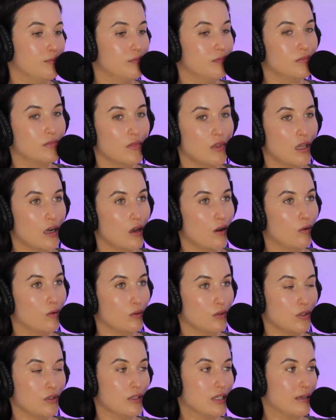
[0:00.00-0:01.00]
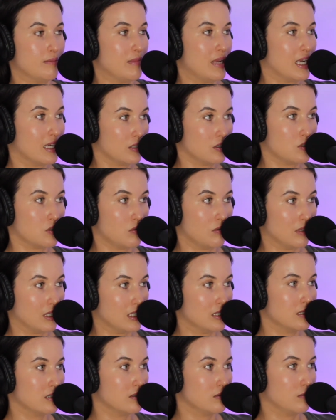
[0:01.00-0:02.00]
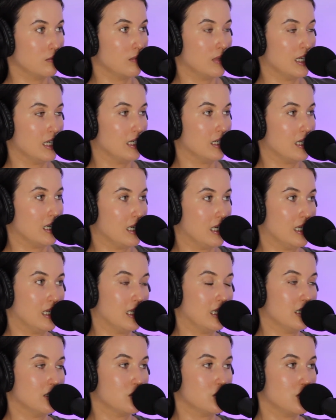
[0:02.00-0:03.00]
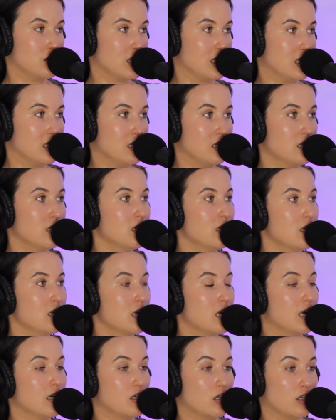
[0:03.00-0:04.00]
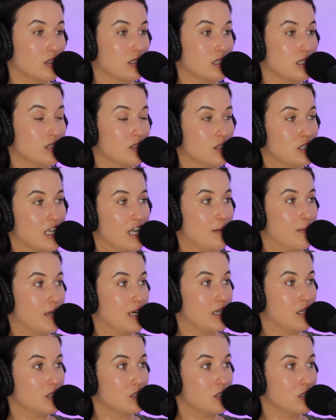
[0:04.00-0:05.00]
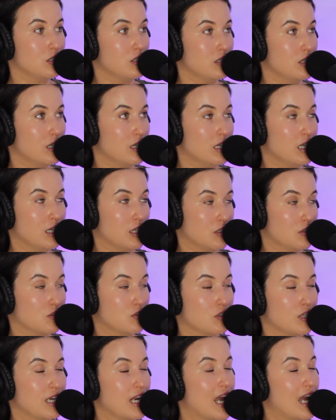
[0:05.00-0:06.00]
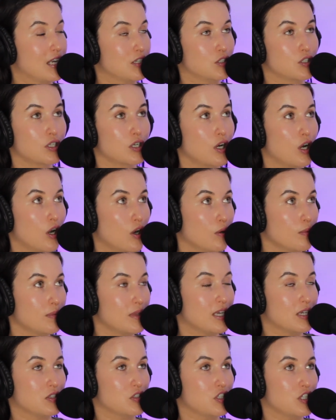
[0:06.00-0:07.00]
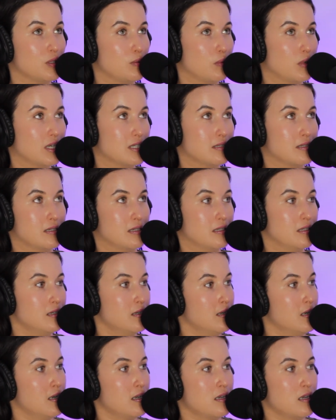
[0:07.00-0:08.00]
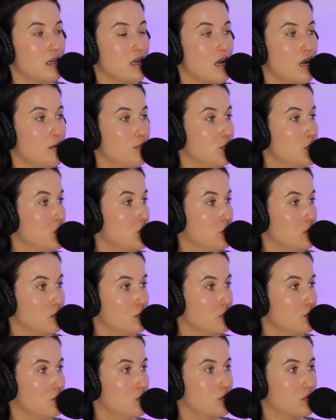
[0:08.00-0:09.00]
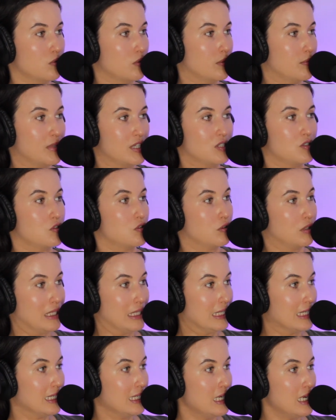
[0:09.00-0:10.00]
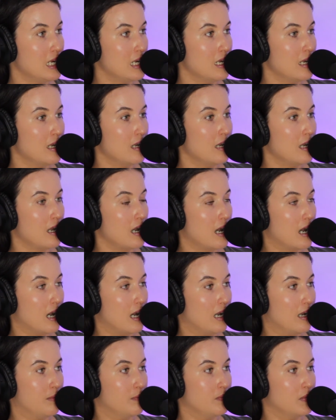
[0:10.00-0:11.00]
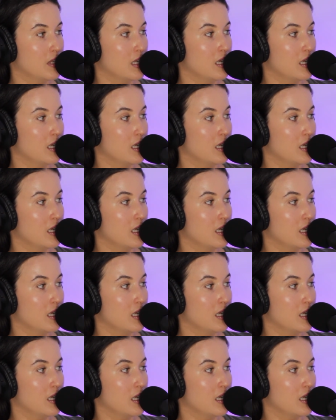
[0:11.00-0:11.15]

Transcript: you know, you did make a choice when getting into the adult entertainment industry. I sure hope that she wasn't abused or mistreated. You